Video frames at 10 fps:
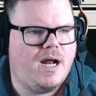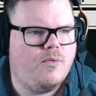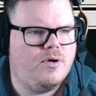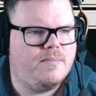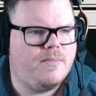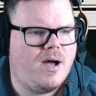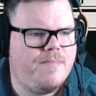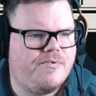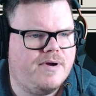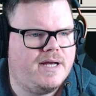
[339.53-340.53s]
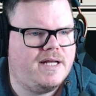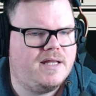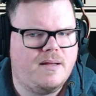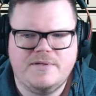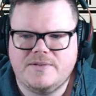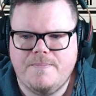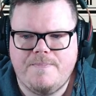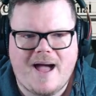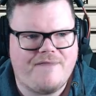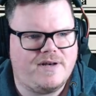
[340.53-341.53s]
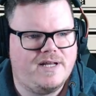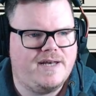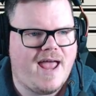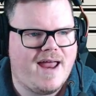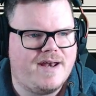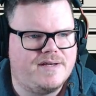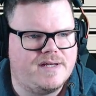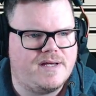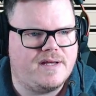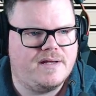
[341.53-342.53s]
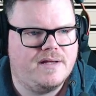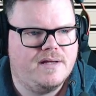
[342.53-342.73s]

I wouldn't mind bringing in some baffling end here.